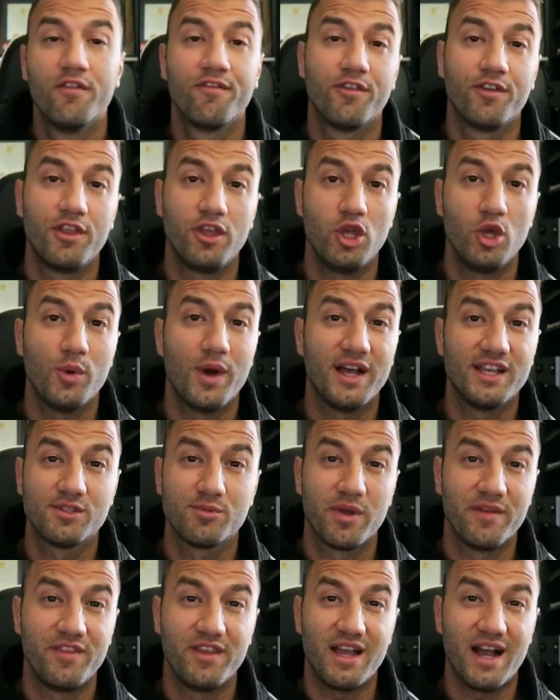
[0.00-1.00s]
For the US,
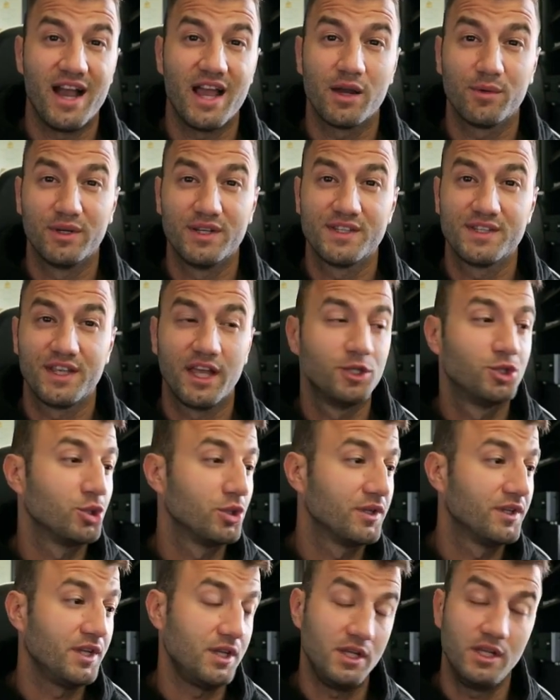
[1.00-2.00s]
we have the IRS
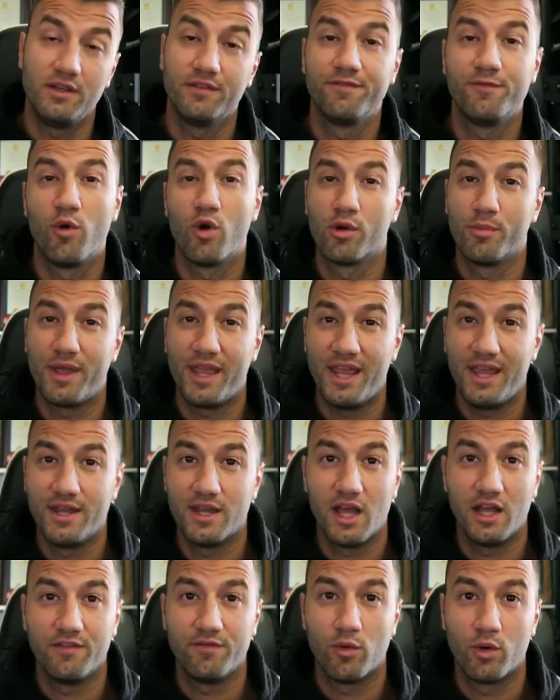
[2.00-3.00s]
Schedule D, Form
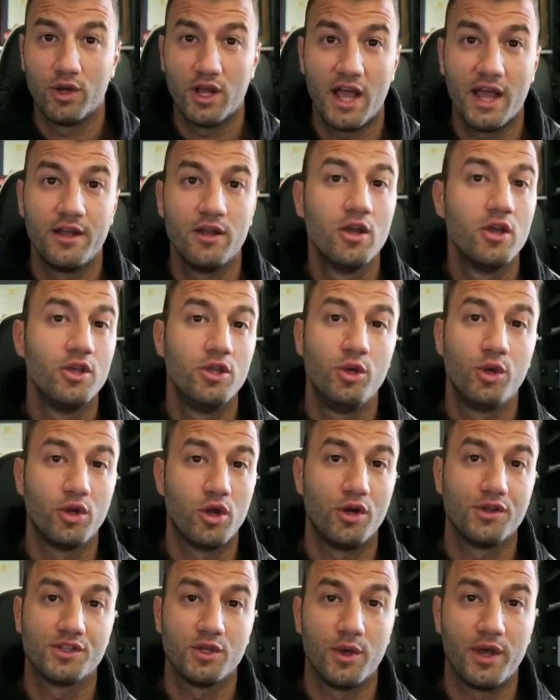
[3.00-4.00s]
8949. You can
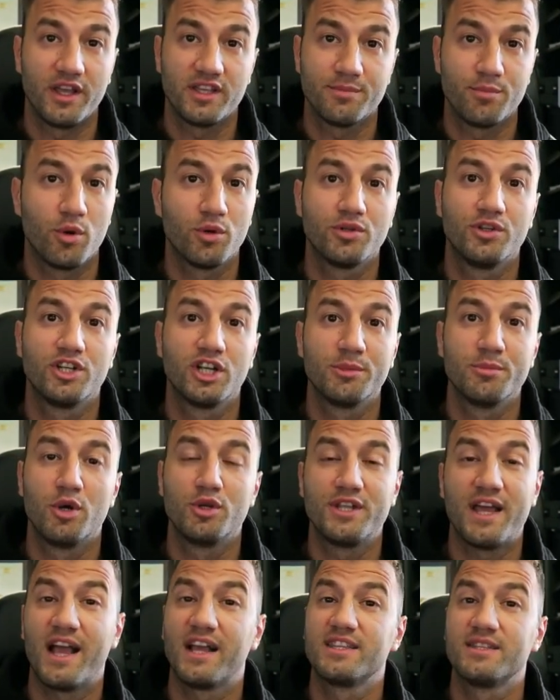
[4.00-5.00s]
also export
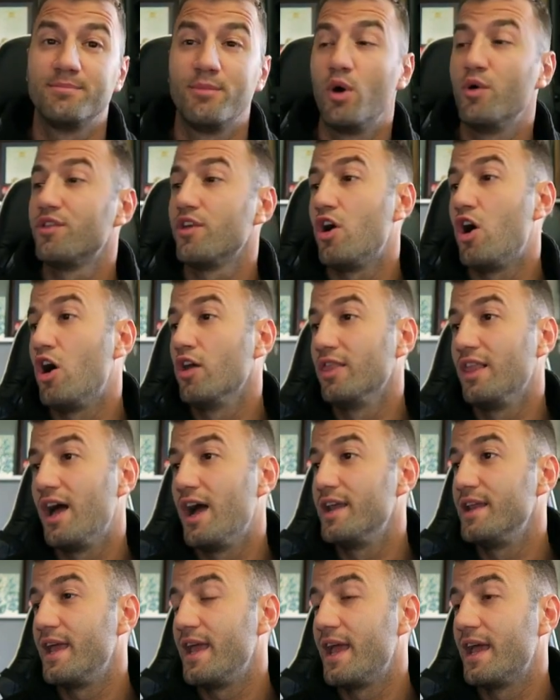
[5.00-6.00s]
TurboTax both
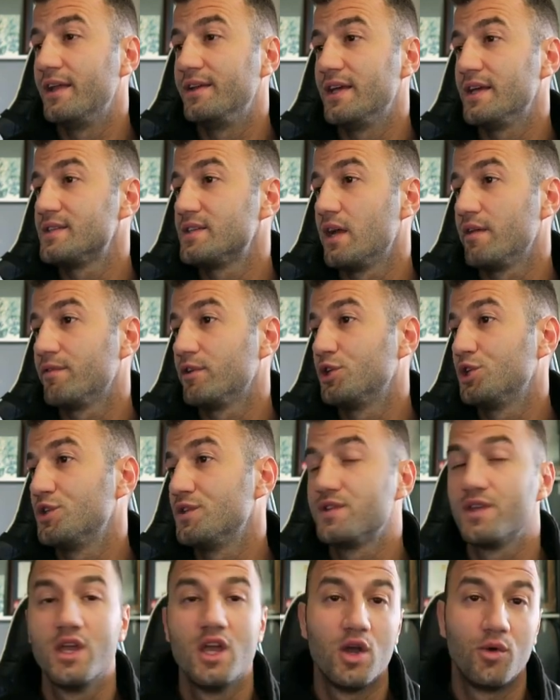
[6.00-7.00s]
online and desktop
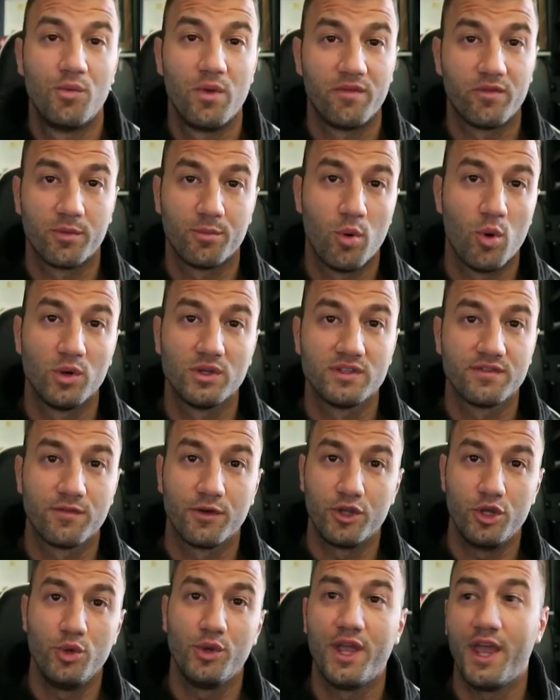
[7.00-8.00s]
versions. We have reports
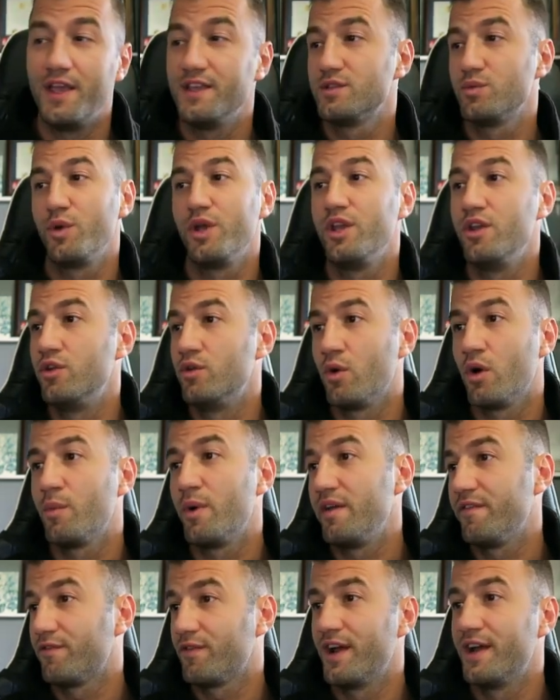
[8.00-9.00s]
for UK, Sweden,
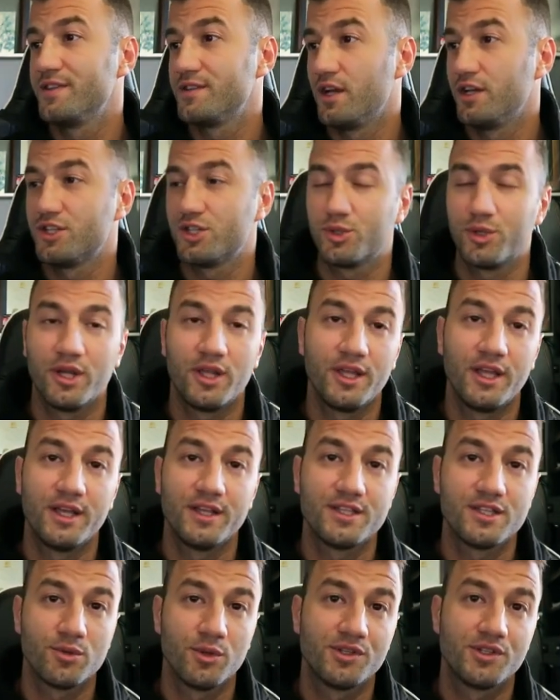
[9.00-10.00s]
Norway, France,
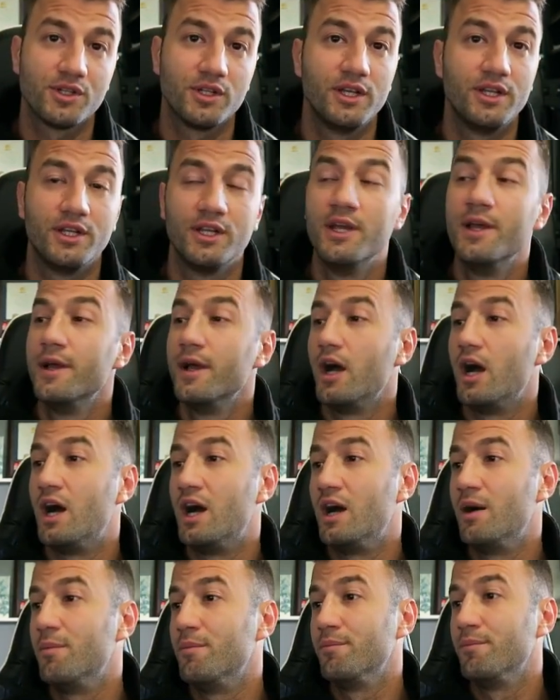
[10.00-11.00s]
Australia, Switzerland,
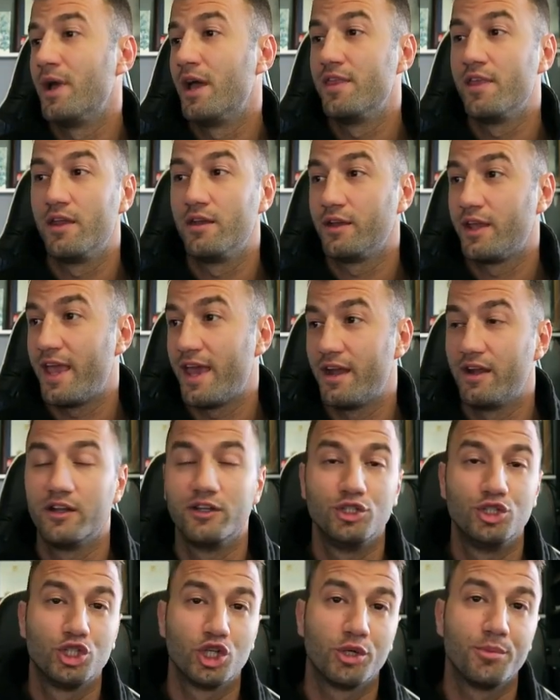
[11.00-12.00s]
and then
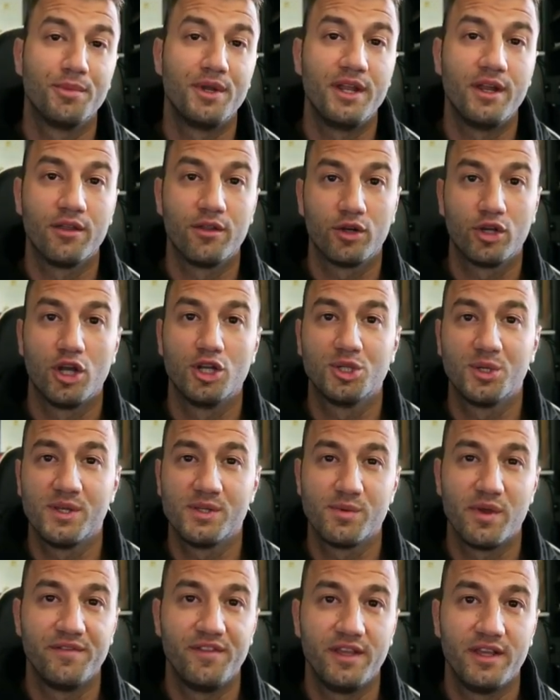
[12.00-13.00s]
Canada, Germany, and other
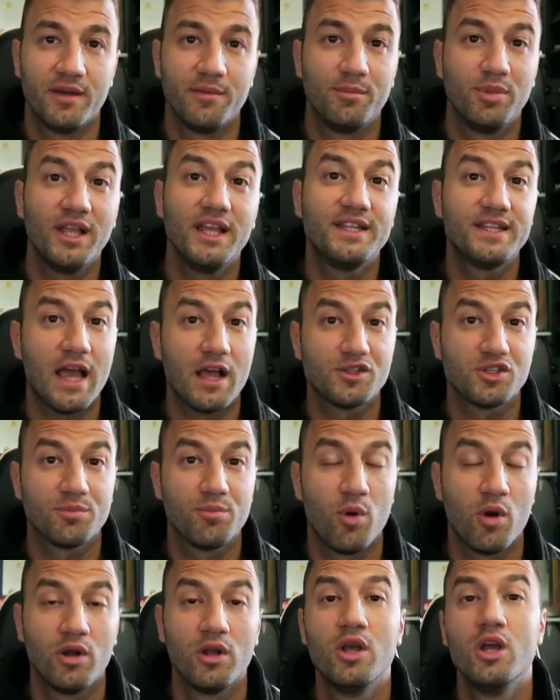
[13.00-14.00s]
countries. We have the complete tax
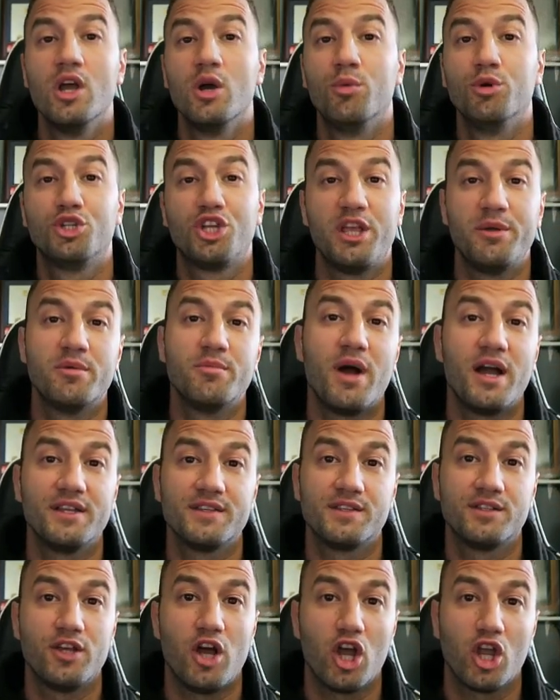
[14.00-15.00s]
report, which keep in mind
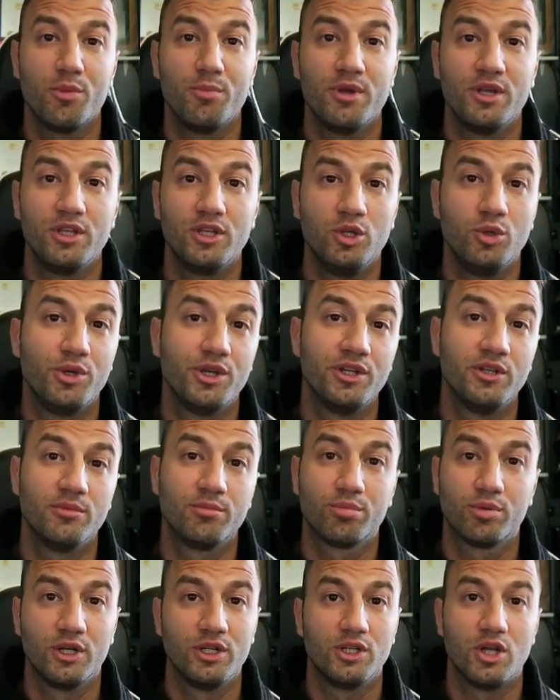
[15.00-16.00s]
is a document you can
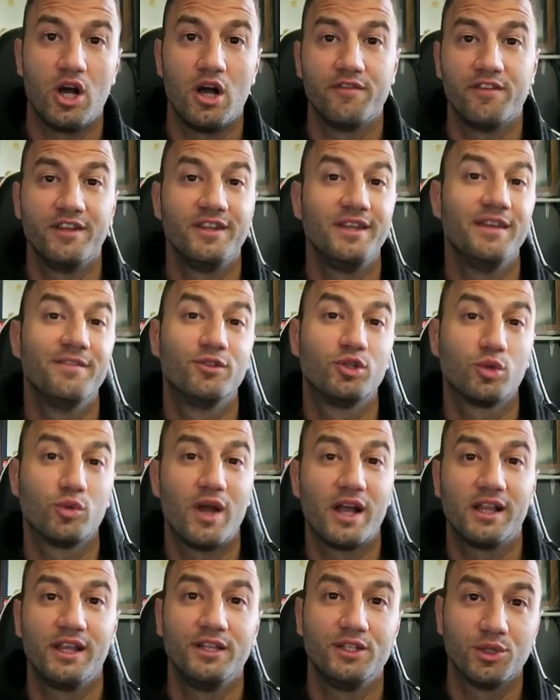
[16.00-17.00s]
print off and give
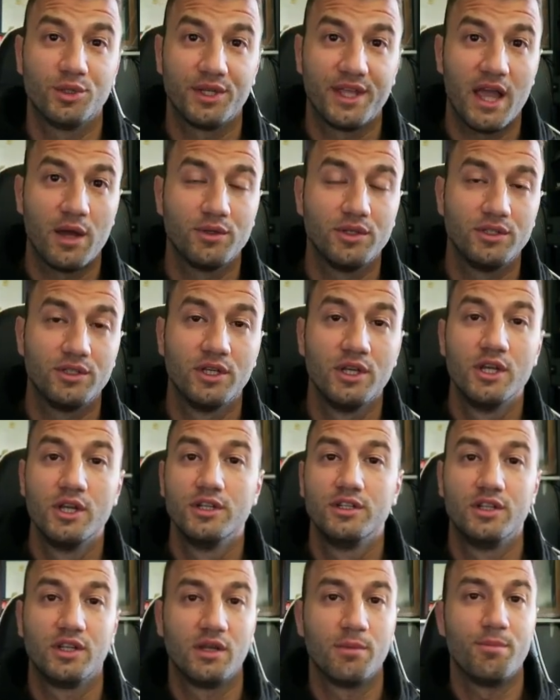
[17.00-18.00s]
directly to an accountant
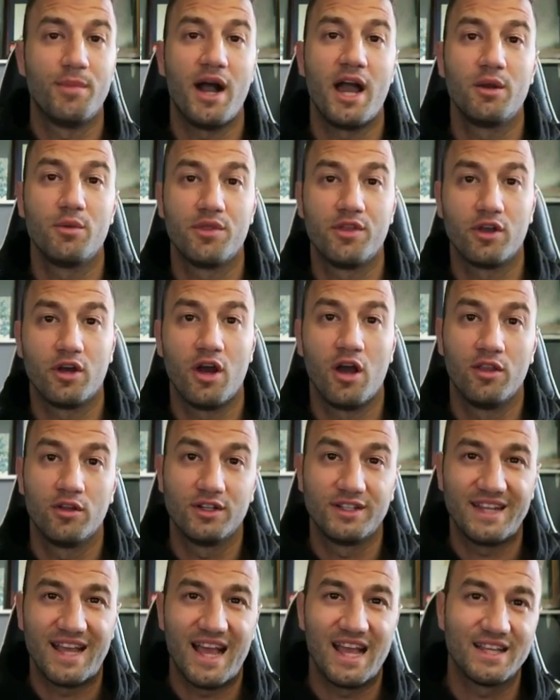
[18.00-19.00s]
to combine with your
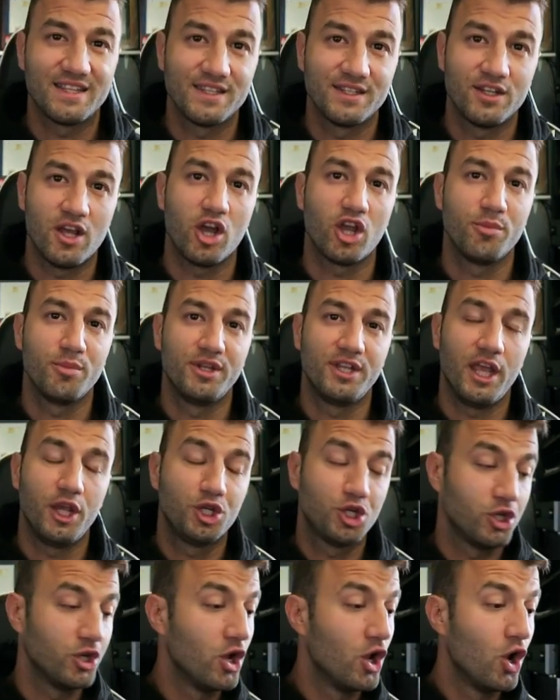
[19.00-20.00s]
other tax
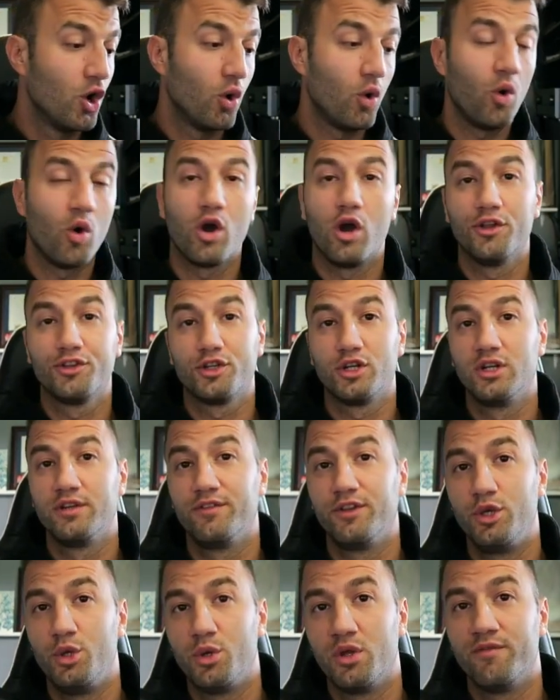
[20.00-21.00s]
documentation. Or
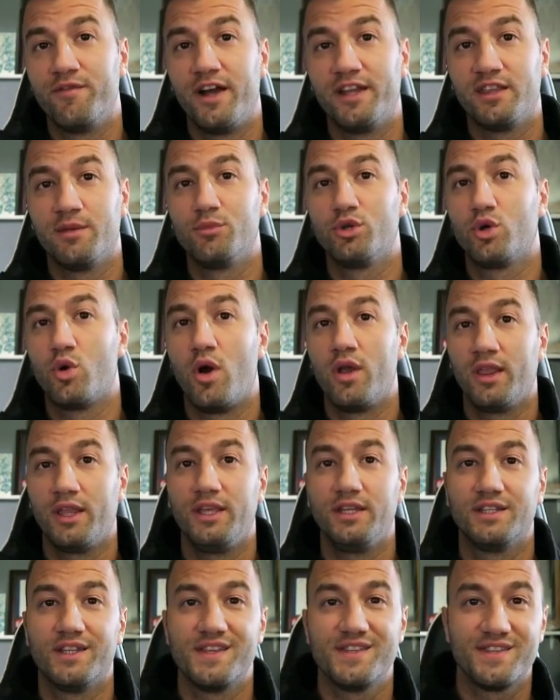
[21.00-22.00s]
alternatively, you can invite them to
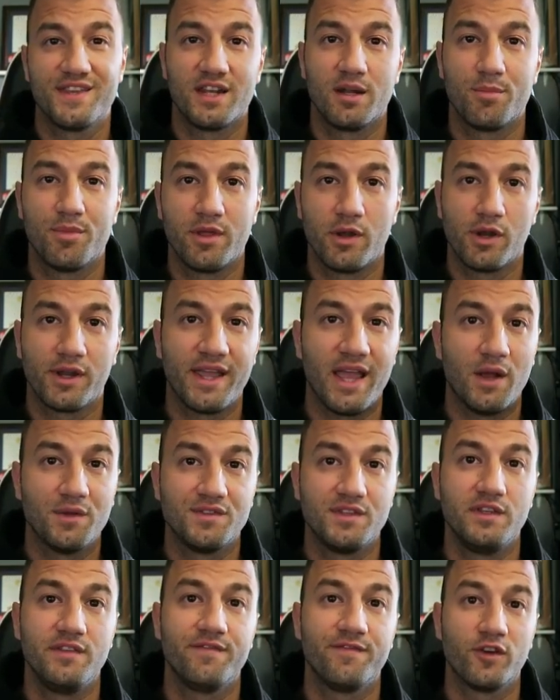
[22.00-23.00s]
Koinly to set up their
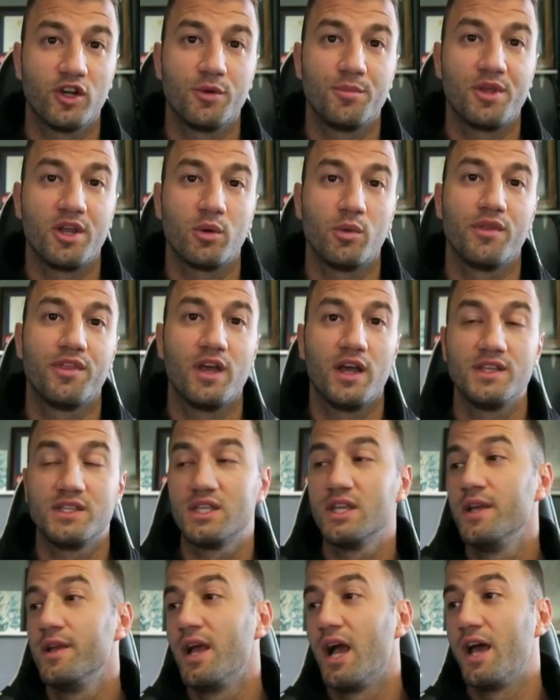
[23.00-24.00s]
accountancy firm here with us.